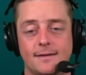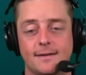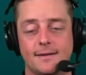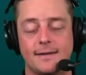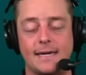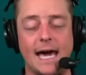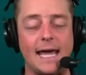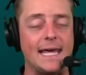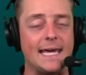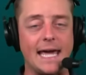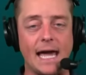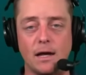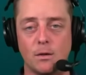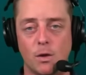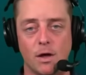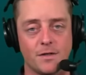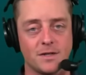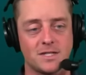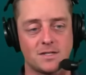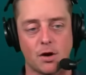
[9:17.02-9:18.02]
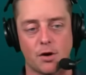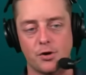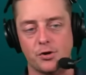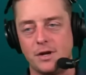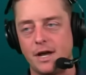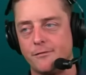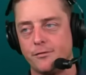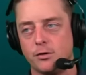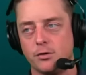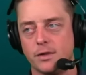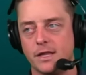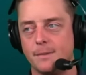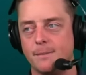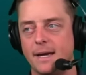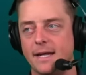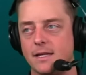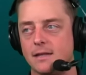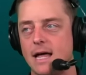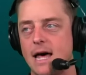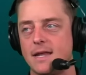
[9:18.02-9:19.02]
Kenny Gainwell, the starter, never really
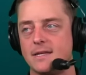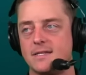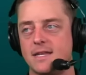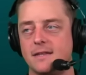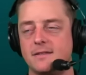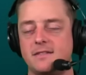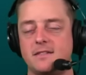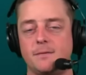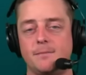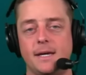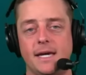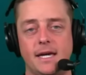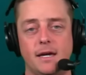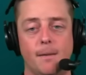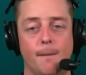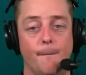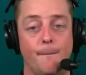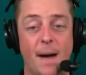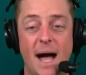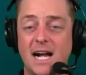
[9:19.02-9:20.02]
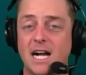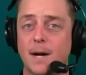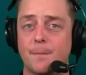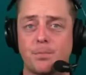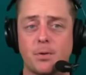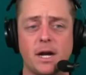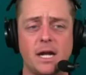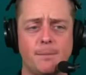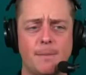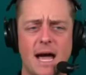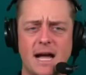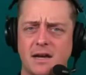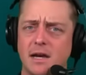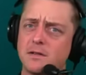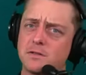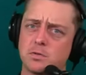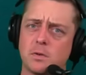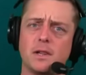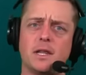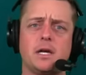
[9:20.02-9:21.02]
made a lot of sense to me. Backup running back,
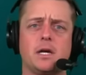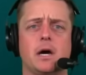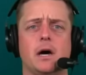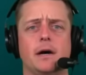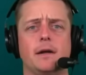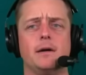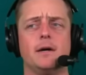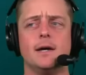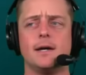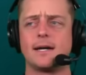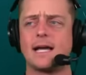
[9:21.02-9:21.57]
he's really good.